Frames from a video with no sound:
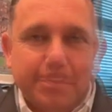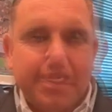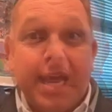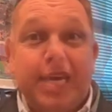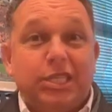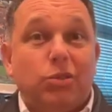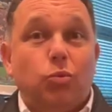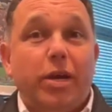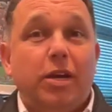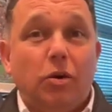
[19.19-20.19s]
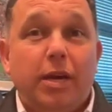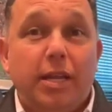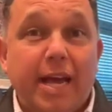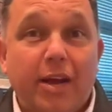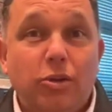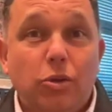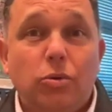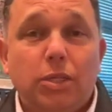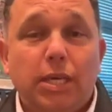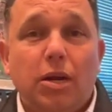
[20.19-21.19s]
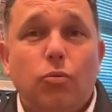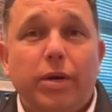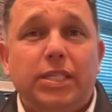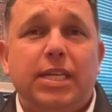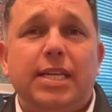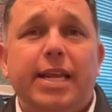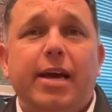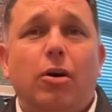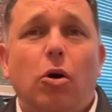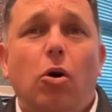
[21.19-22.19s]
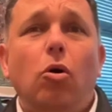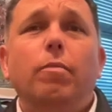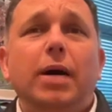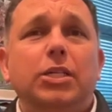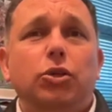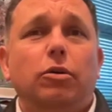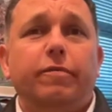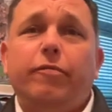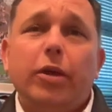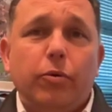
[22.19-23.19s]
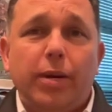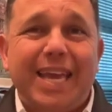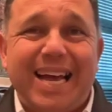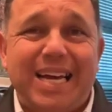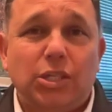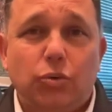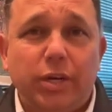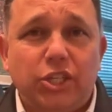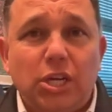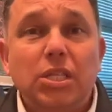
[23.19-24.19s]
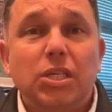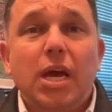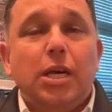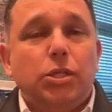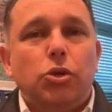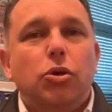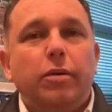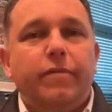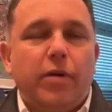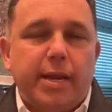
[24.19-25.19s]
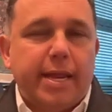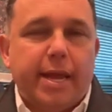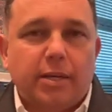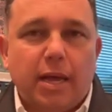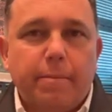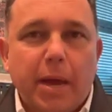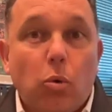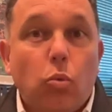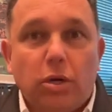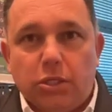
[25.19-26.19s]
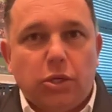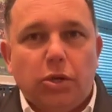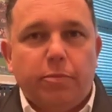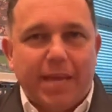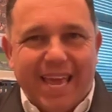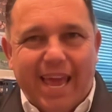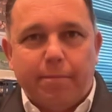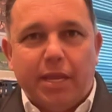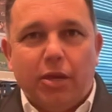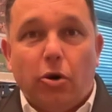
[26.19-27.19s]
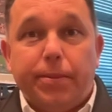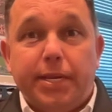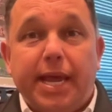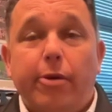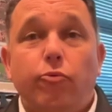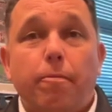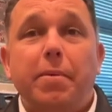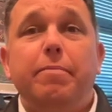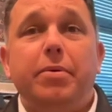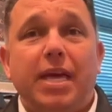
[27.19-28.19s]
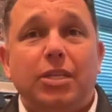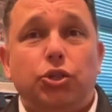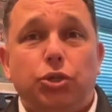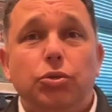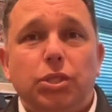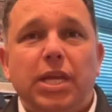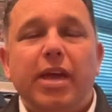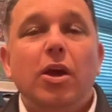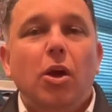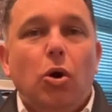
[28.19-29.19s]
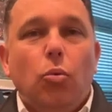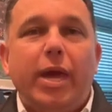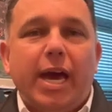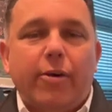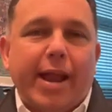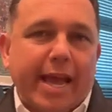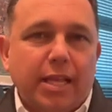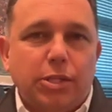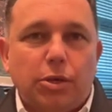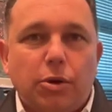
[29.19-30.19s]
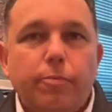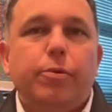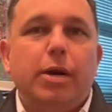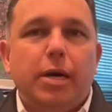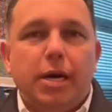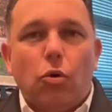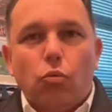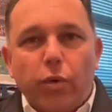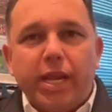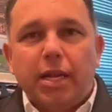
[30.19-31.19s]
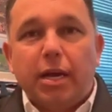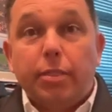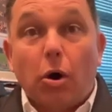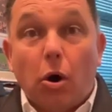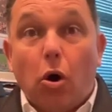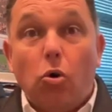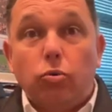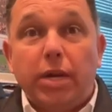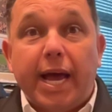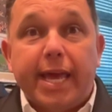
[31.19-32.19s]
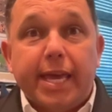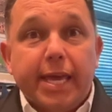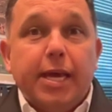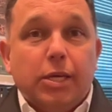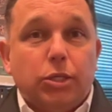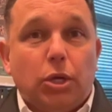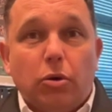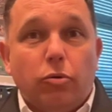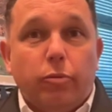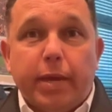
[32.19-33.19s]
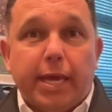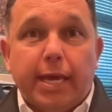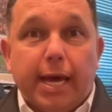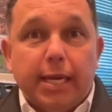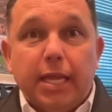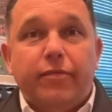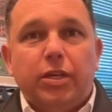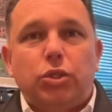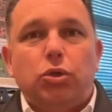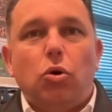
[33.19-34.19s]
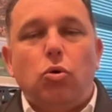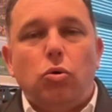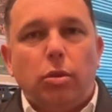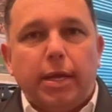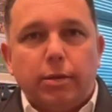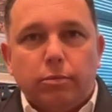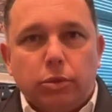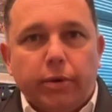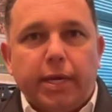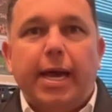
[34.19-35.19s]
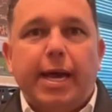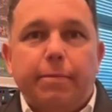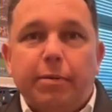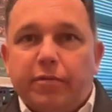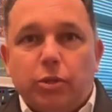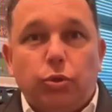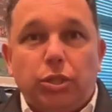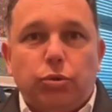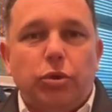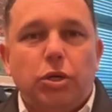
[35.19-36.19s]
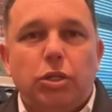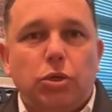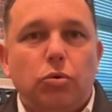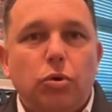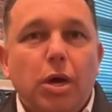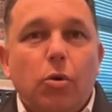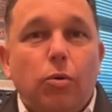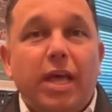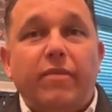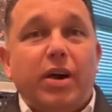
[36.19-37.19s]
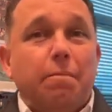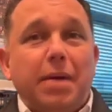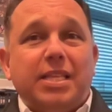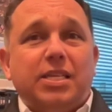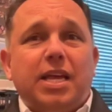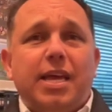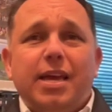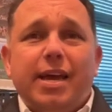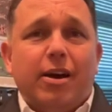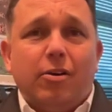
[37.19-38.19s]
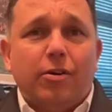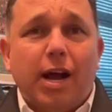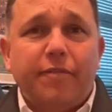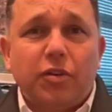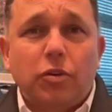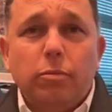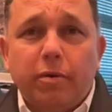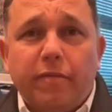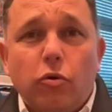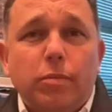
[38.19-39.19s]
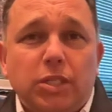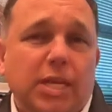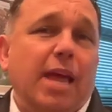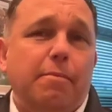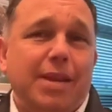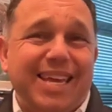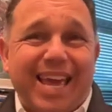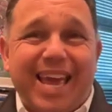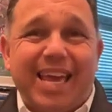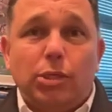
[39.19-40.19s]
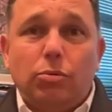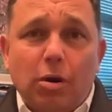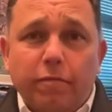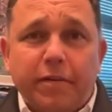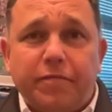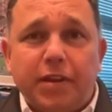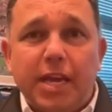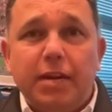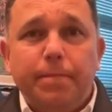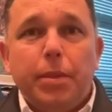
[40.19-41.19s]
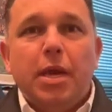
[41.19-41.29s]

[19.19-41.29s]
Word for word: Last week in our newsletter, we sent out a whole bunch of frequently asked questions so you can find out about what is going to be happening on the day. Remember that Tuesday we are at Te Rauparaha Arena the whole day. So we'll be uh, leaving school, doing a bit of a dress rehearsal. We'll have our matinee, our afternoon performance happening at 12.15.